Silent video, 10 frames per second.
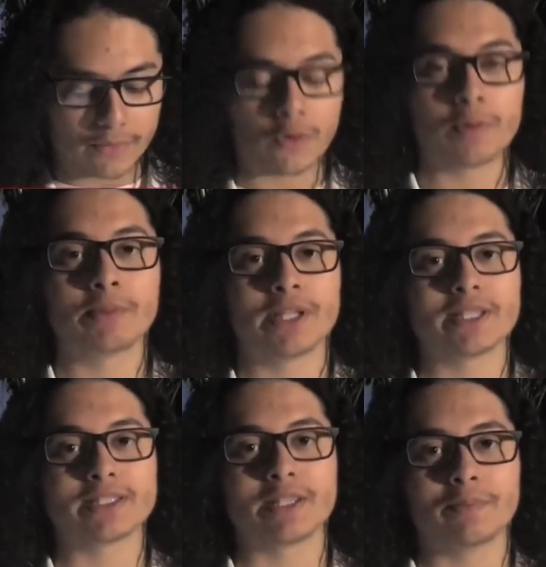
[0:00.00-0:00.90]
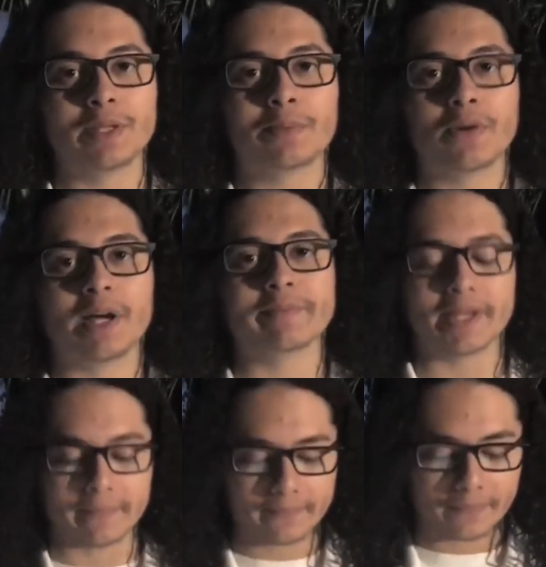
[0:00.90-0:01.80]
formed because of the people I
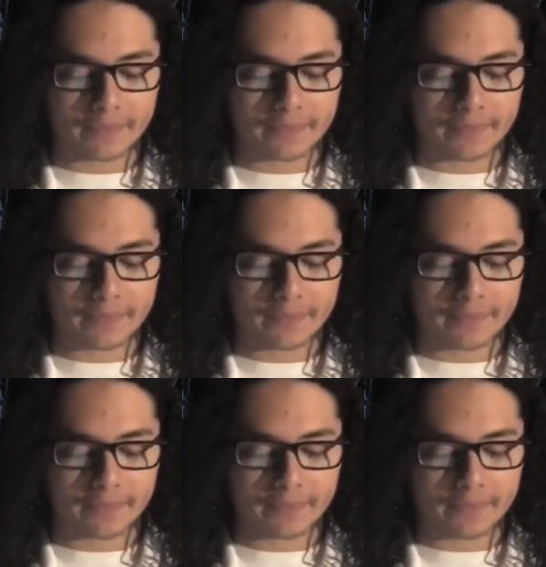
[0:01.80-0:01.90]
met.